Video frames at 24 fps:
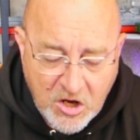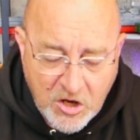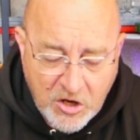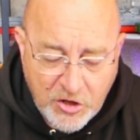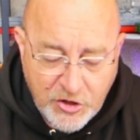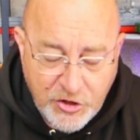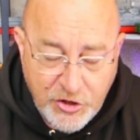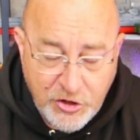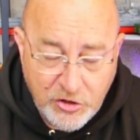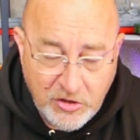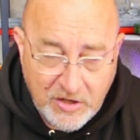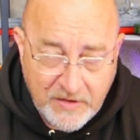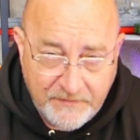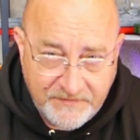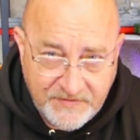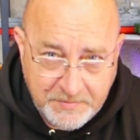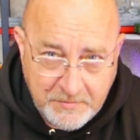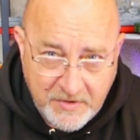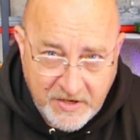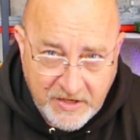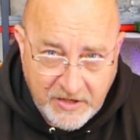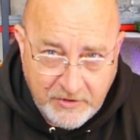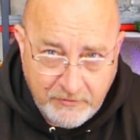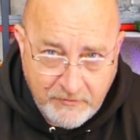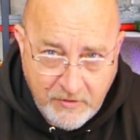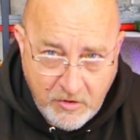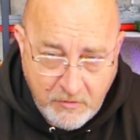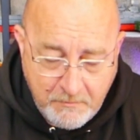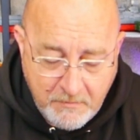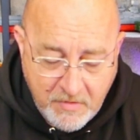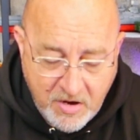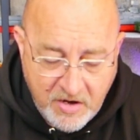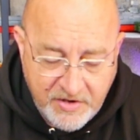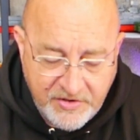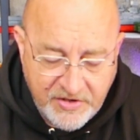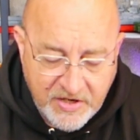you'll have to make your own
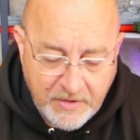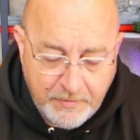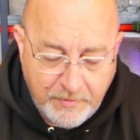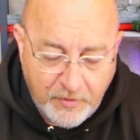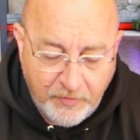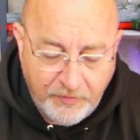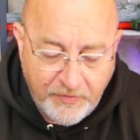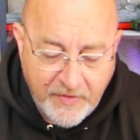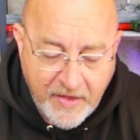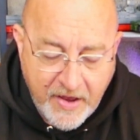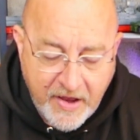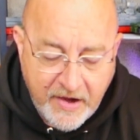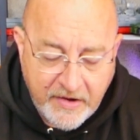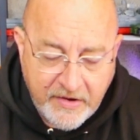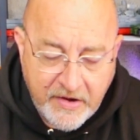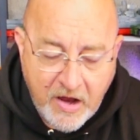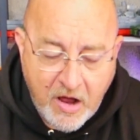mind up on that.